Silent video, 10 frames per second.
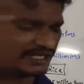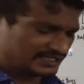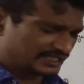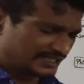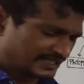
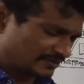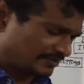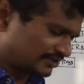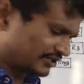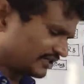high yielding
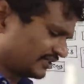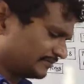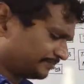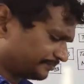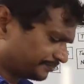capacity
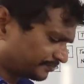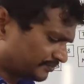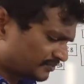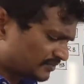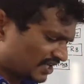
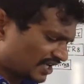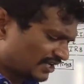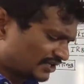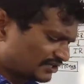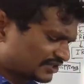
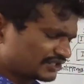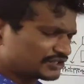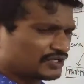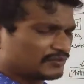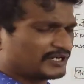and
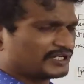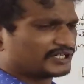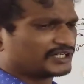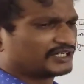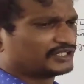resistance to
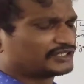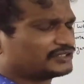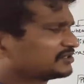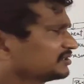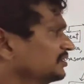abiotic
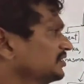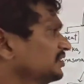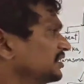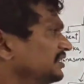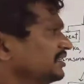conditions,
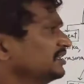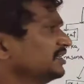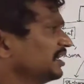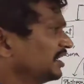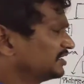right?
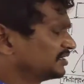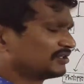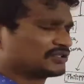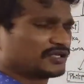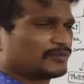
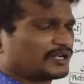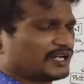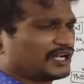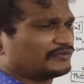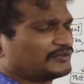And some
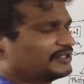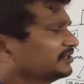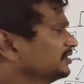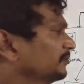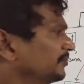are
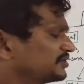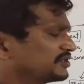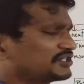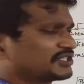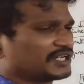having
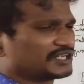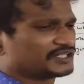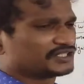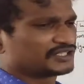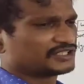pesticide
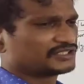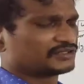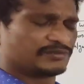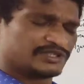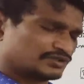
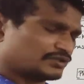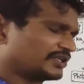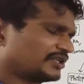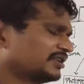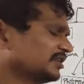resistance,
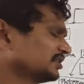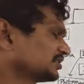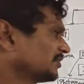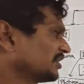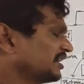
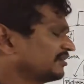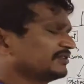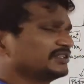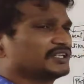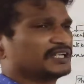some are
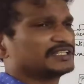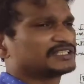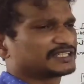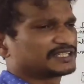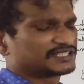having
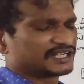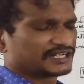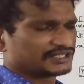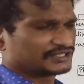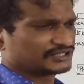
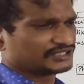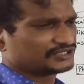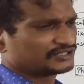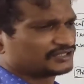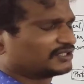insecticide
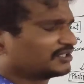resistance,